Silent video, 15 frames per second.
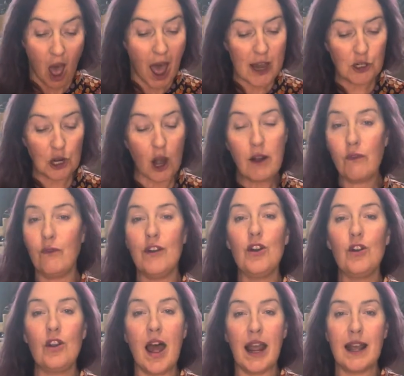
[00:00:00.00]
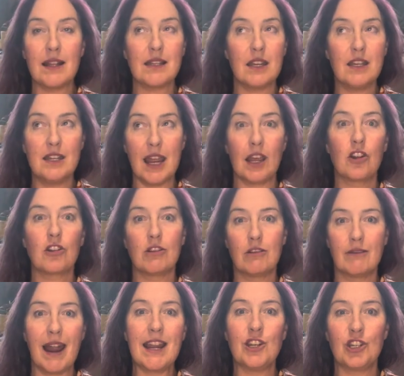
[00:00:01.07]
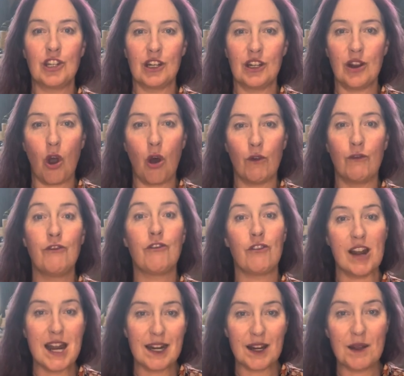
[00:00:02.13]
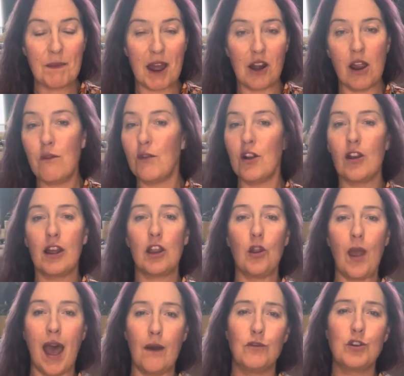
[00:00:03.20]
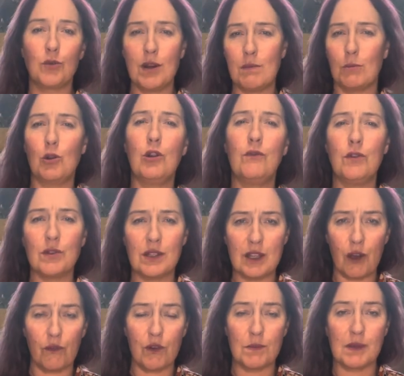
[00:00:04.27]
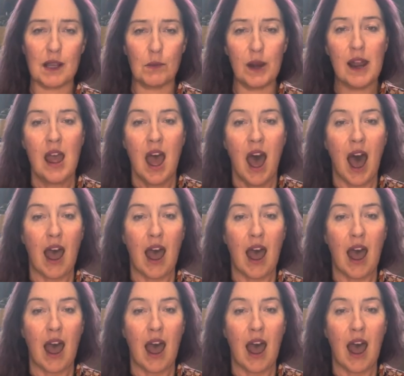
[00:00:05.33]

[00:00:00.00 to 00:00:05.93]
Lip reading: I don't feel like it's a declaration of freedom. I don't feel like you have to remove yourself from somewhere.